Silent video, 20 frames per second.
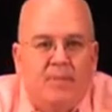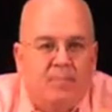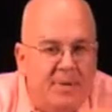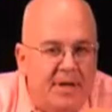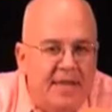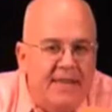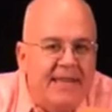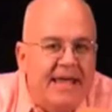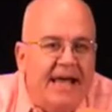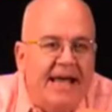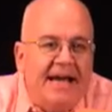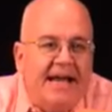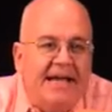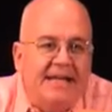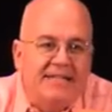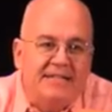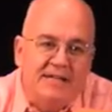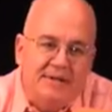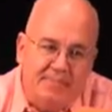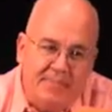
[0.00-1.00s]
Be that
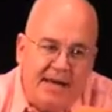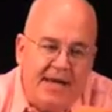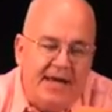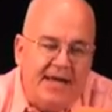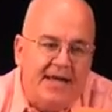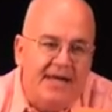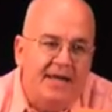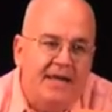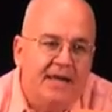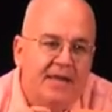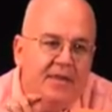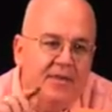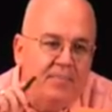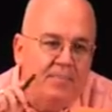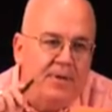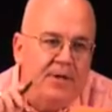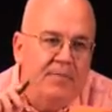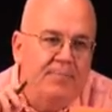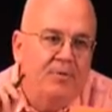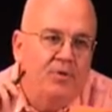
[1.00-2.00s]
as it may, the
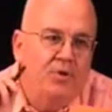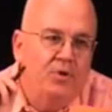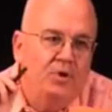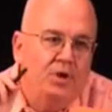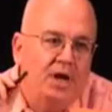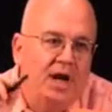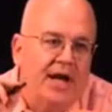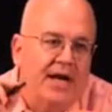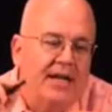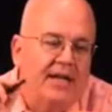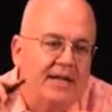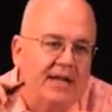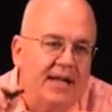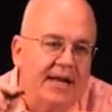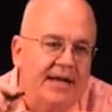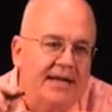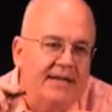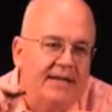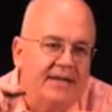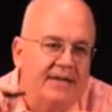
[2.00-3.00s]
people who got
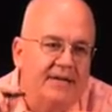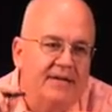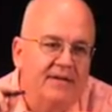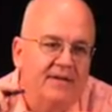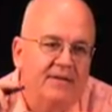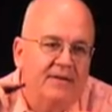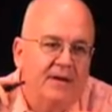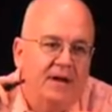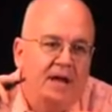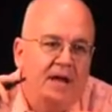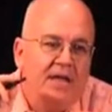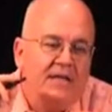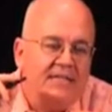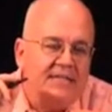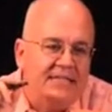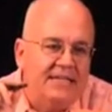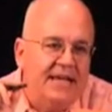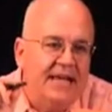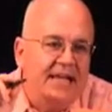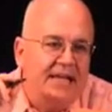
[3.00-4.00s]
elected
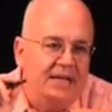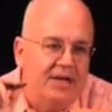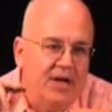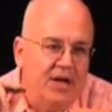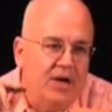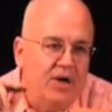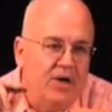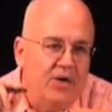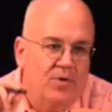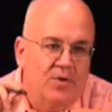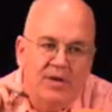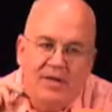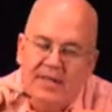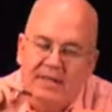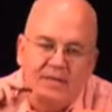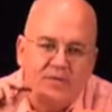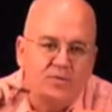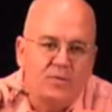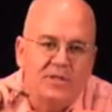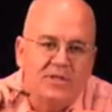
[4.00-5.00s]
said no.
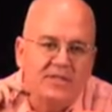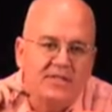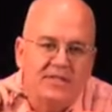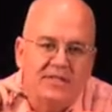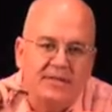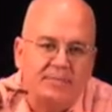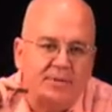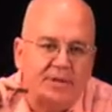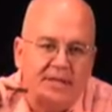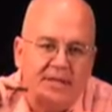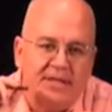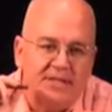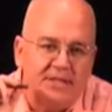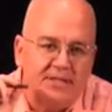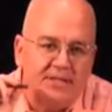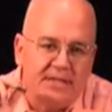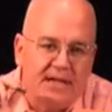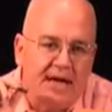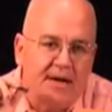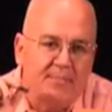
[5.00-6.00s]
This wasn't something that
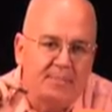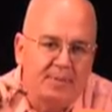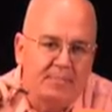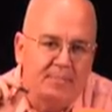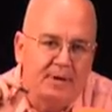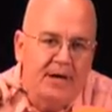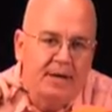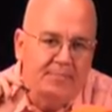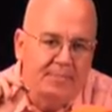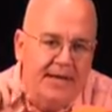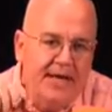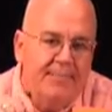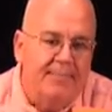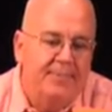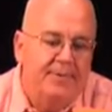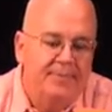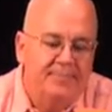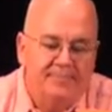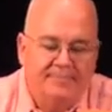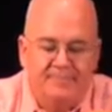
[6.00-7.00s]
just up and popped out.